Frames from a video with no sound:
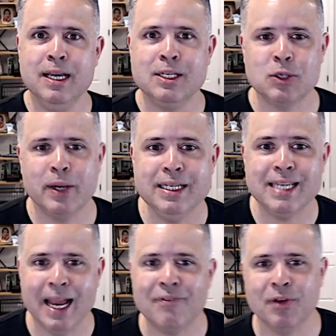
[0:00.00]
So
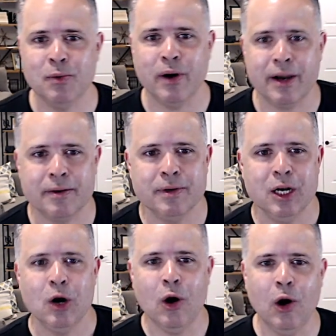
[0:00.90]
he's everywhere,
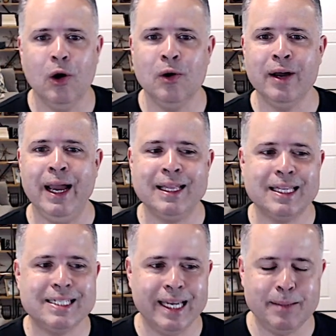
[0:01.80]
all at
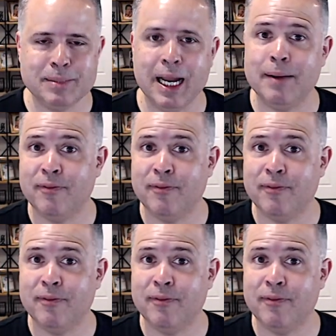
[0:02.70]
the same time.